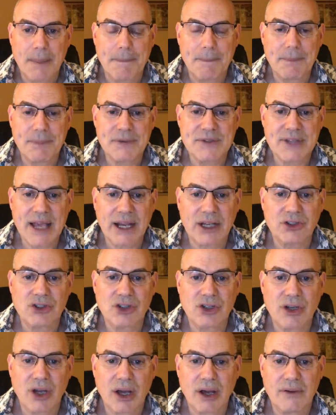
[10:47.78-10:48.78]

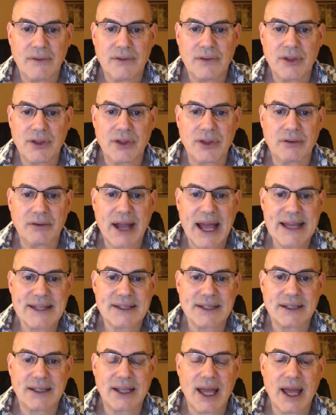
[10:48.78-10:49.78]
section of the
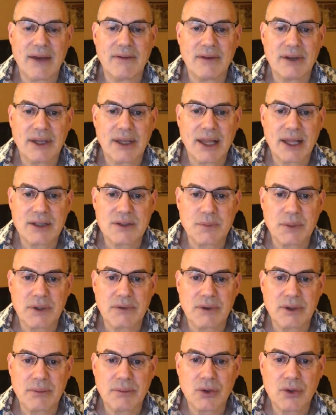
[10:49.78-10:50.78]
thoracic cavity that has been
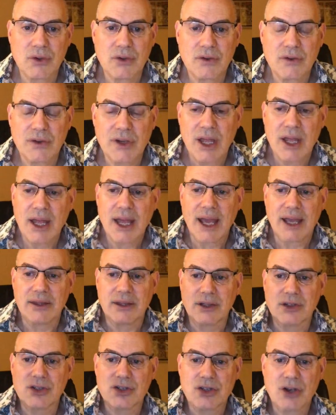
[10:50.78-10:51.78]
removed, and they're
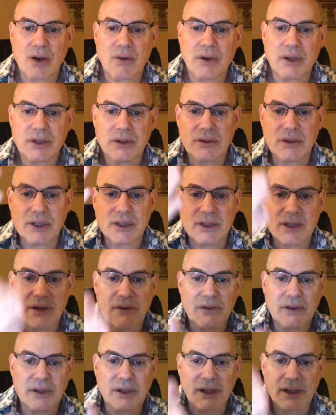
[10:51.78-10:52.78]
showing you the
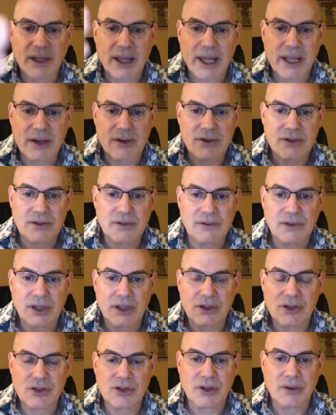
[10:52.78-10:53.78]
different layers of
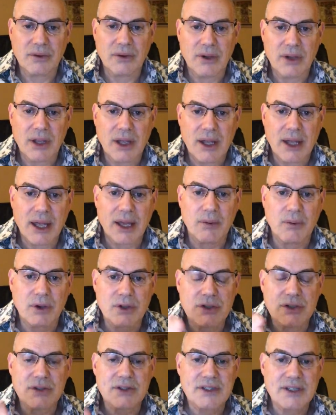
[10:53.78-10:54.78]
tissue. And what
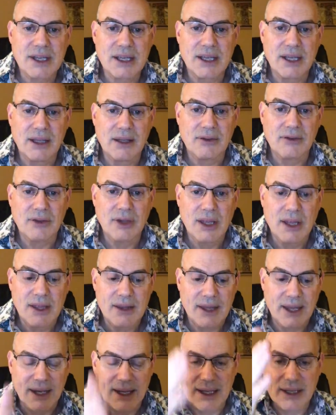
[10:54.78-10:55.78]
you see is
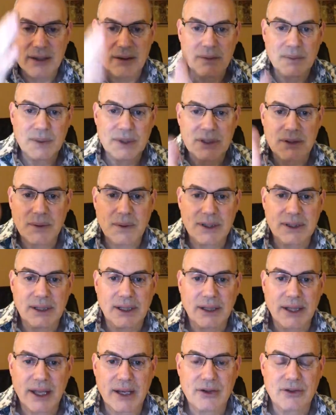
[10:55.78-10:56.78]
that in between the
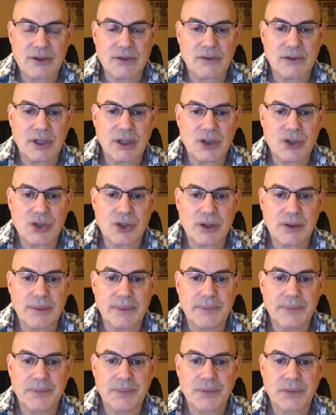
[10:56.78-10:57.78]
layers of tissue,
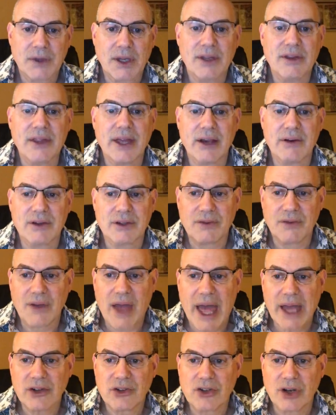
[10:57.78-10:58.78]
there is
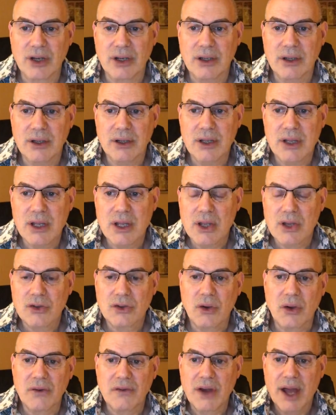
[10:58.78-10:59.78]
fascia.
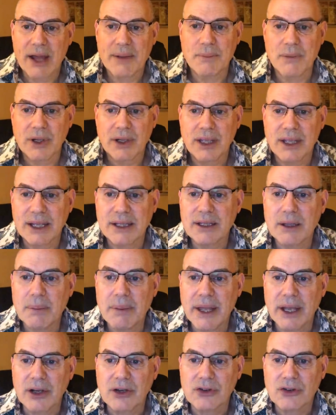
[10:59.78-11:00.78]
So if I'm looking at the
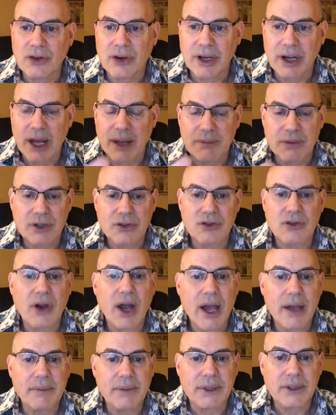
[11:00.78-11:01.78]
picture and I'm
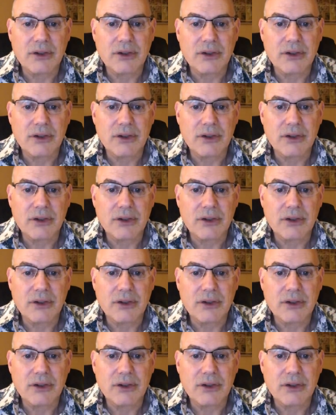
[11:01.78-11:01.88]
describing it